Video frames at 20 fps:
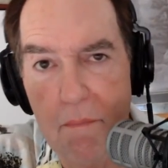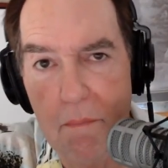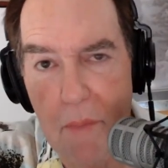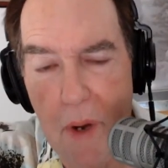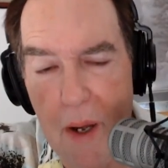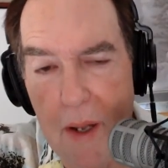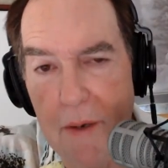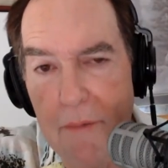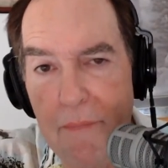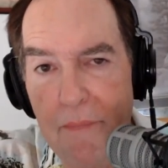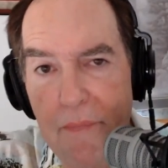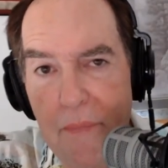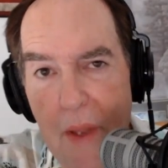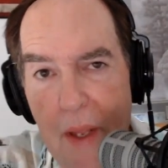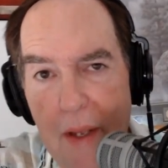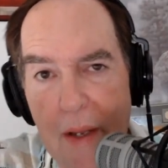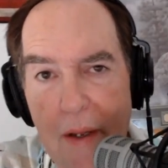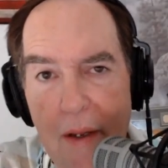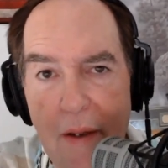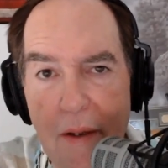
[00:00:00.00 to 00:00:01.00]
But
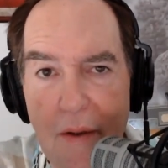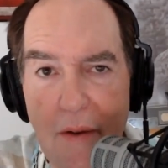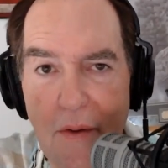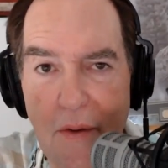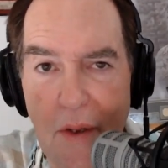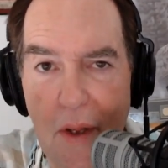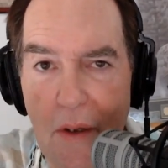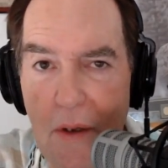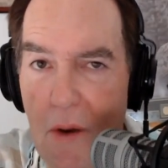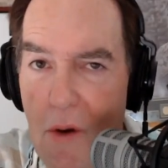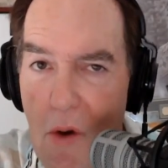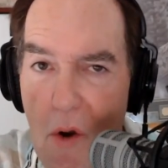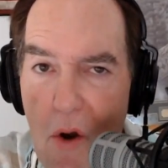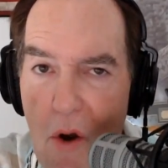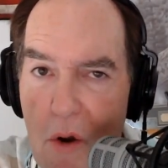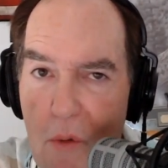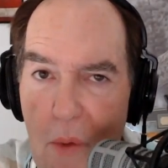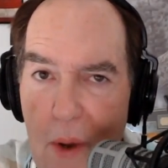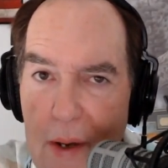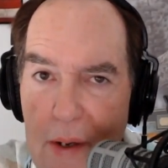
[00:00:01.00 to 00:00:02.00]
still a
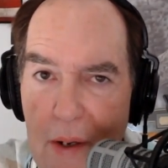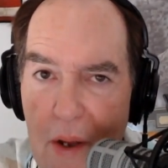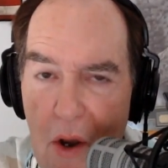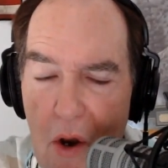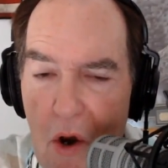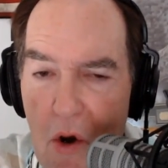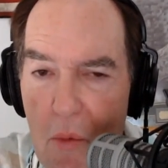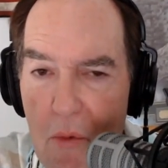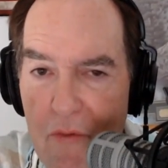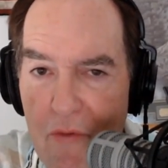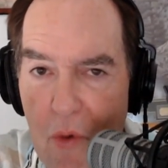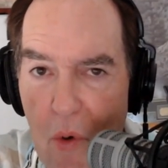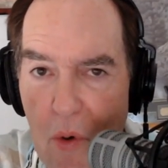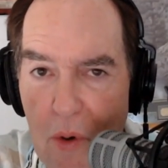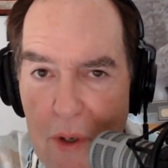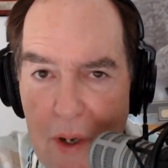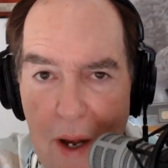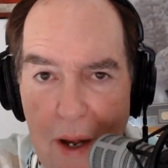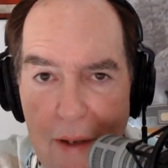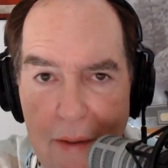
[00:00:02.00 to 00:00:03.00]
long way to go
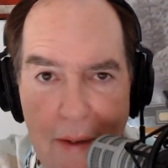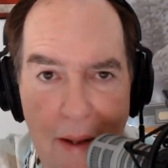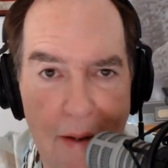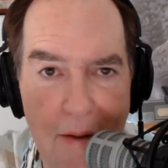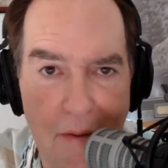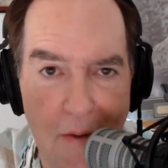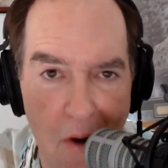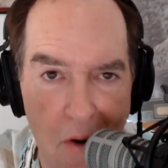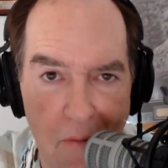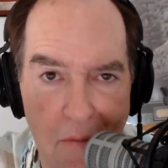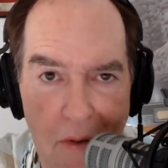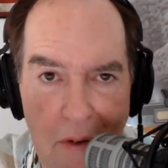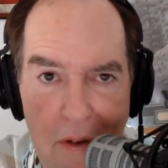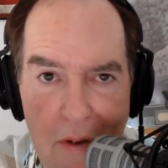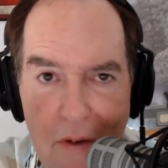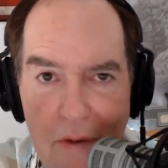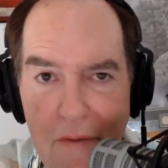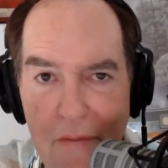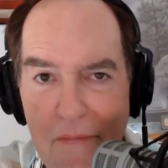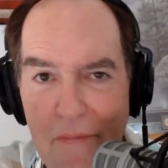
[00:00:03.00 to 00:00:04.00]
before God gets
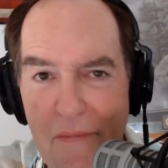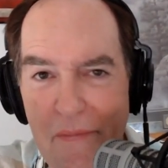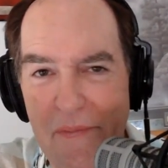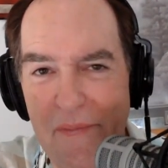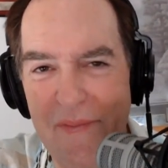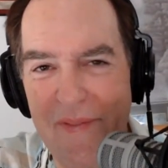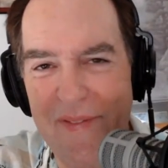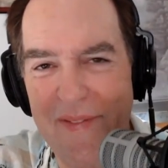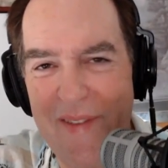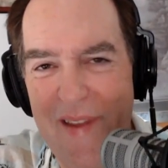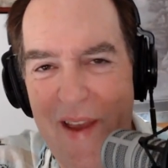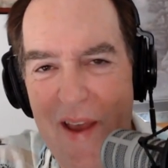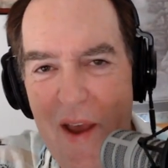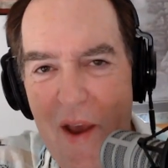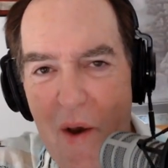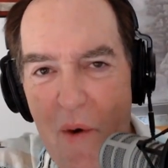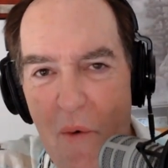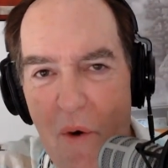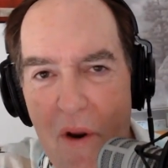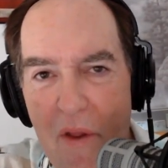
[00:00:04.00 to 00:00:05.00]
nervous.
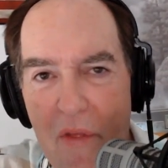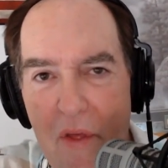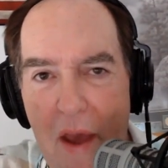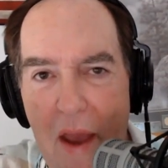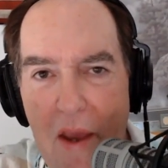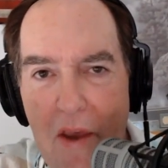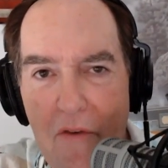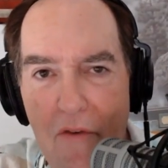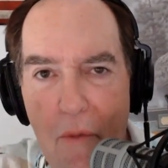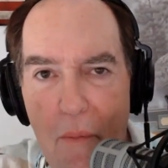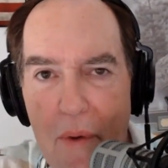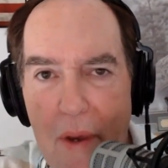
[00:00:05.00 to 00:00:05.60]
I want to thank you for